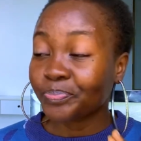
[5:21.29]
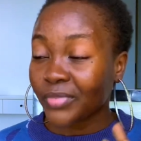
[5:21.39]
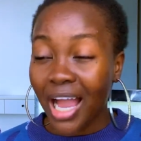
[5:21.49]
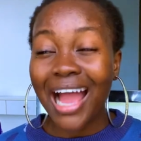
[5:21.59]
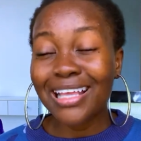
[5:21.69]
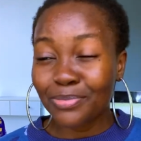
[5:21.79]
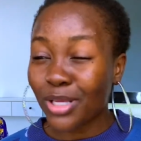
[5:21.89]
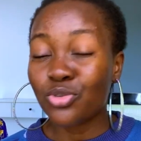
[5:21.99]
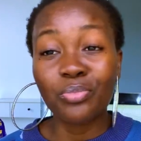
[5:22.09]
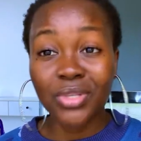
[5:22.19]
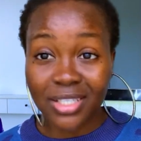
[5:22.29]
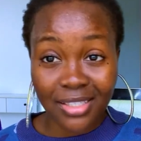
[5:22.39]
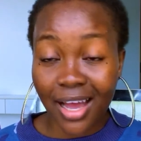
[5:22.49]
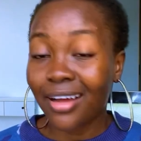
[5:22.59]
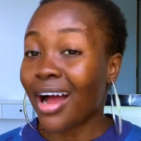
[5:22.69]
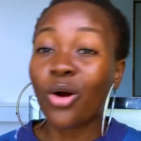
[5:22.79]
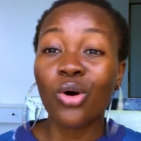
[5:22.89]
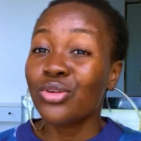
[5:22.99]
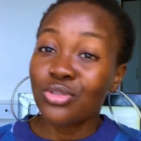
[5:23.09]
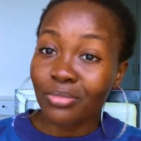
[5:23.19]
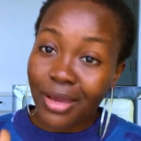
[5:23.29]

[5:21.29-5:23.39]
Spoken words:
I explain some things according to my